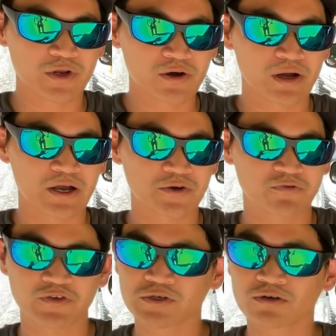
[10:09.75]
know how
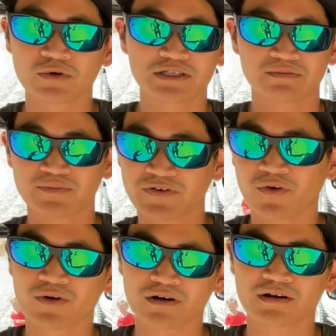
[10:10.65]
your vehicle was
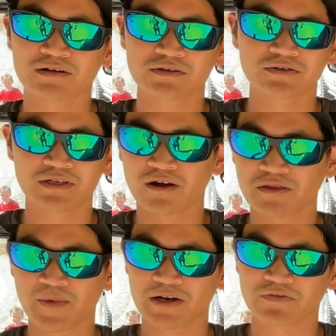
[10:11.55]
before you did all
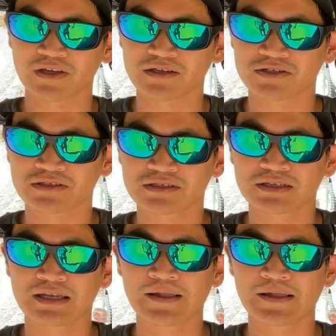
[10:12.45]
the modifications.